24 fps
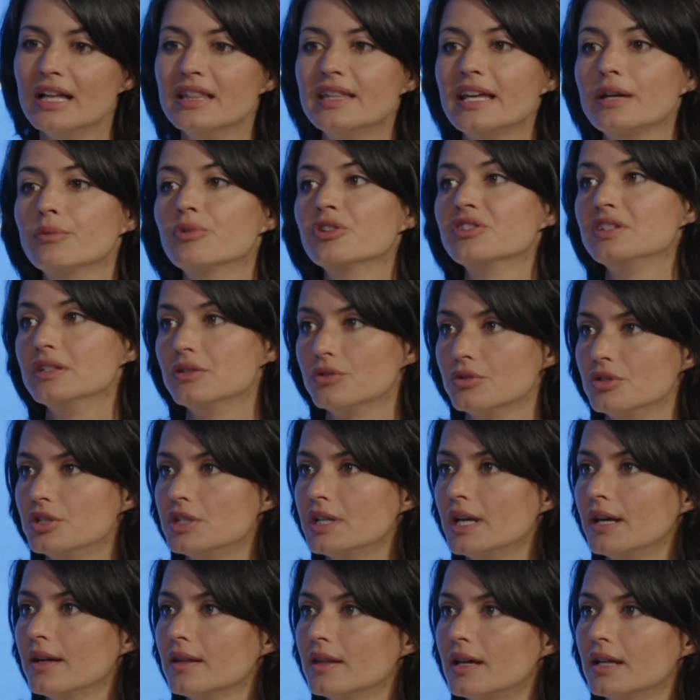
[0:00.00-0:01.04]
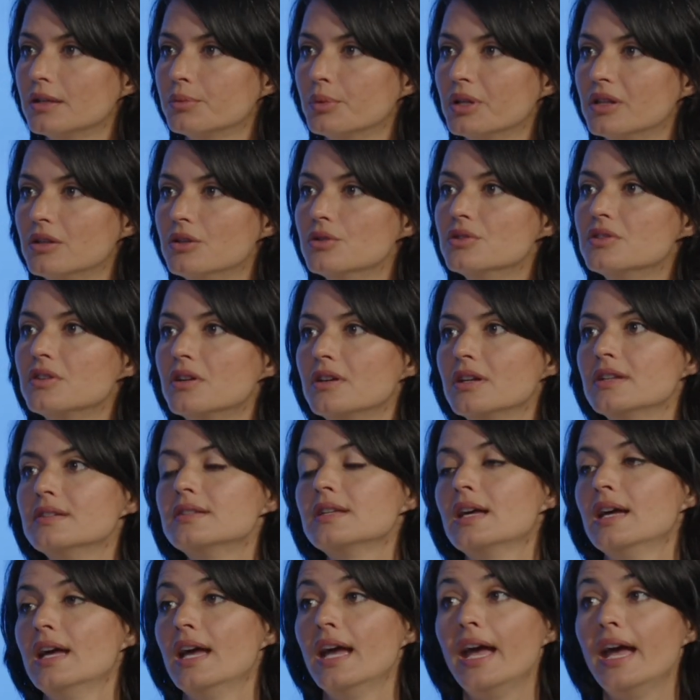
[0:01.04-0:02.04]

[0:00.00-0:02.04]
they wanted to share that with users.